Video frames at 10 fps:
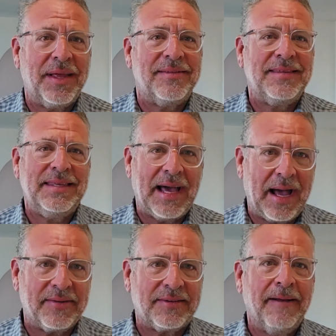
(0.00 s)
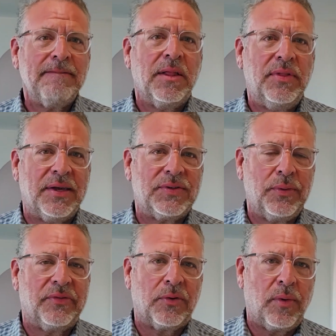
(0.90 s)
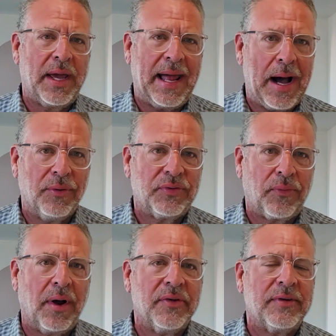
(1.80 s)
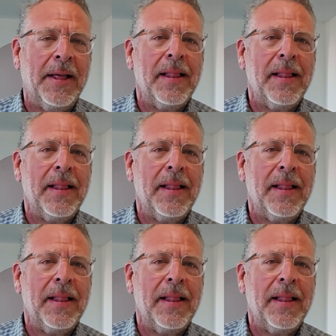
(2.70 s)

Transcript: it's yes, this was the right house for us.